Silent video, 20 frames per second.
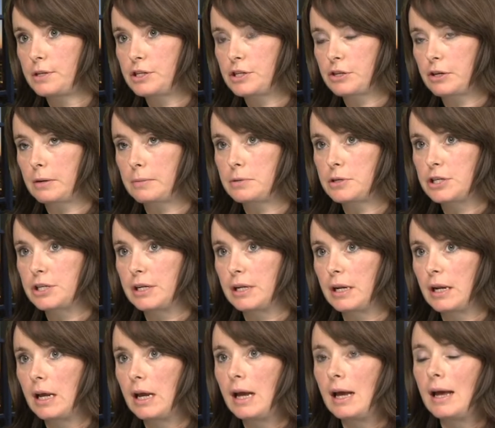
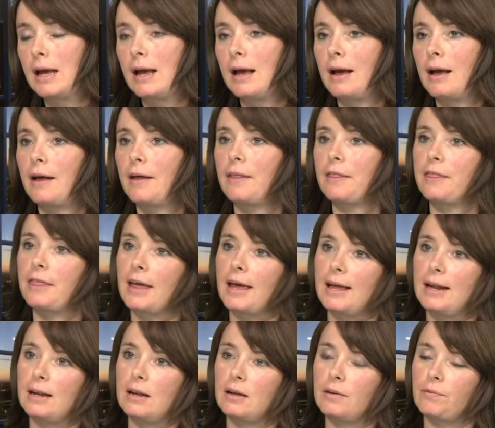description,
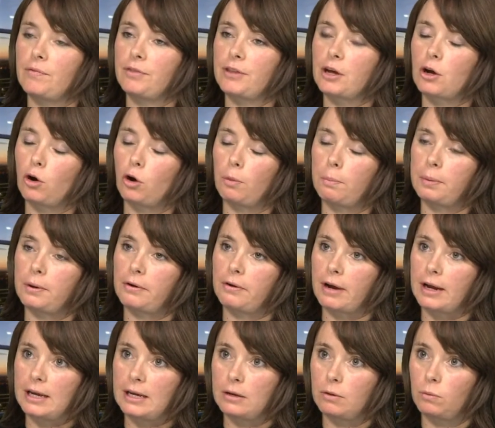then the
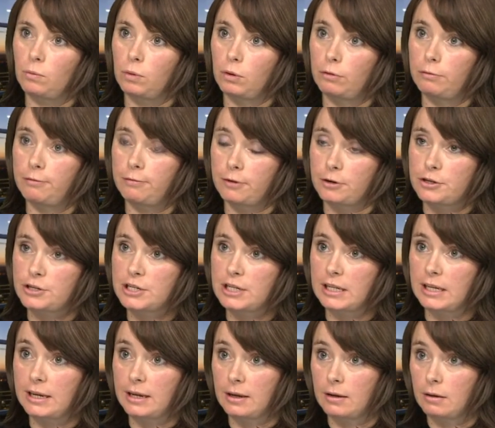copyright will
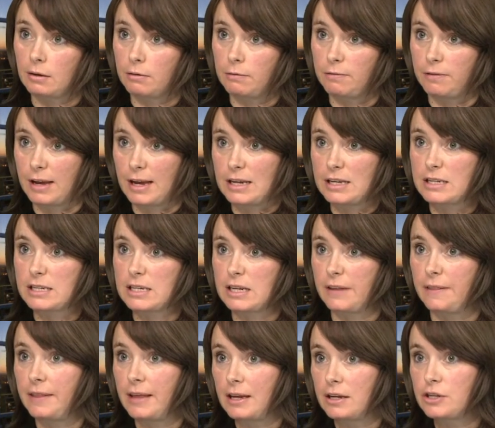firstly vest
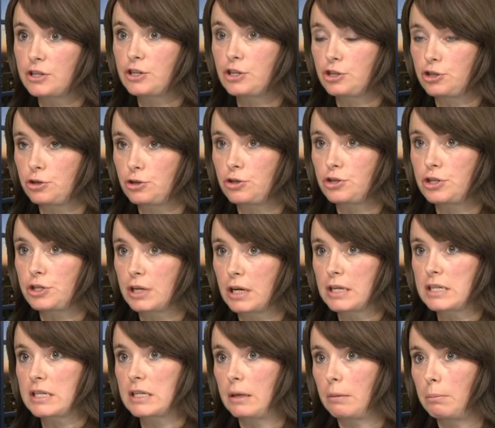in the institution
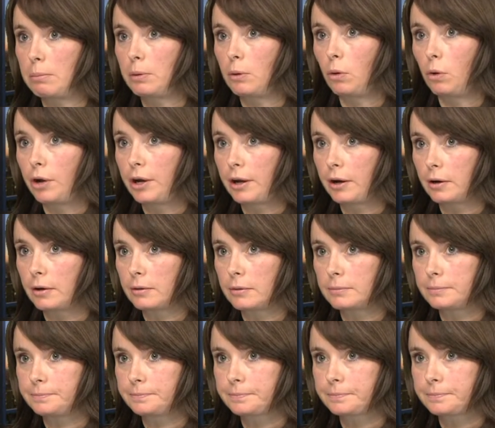as the employer.
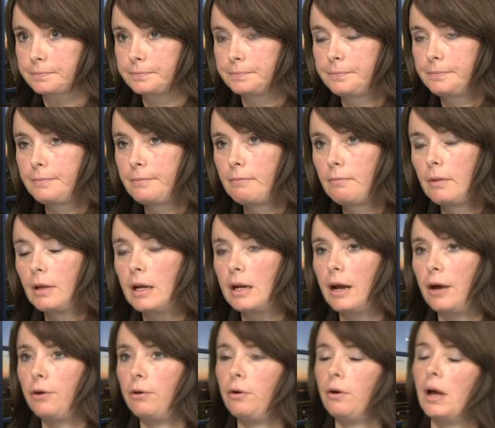
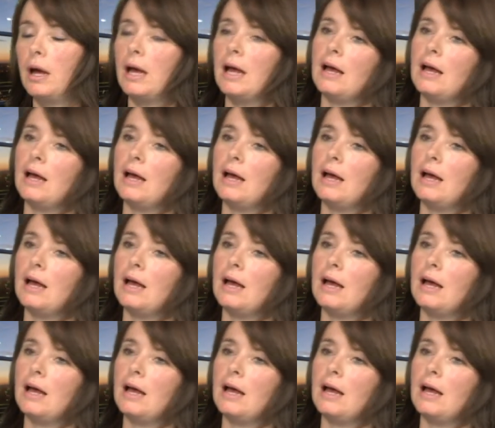Now,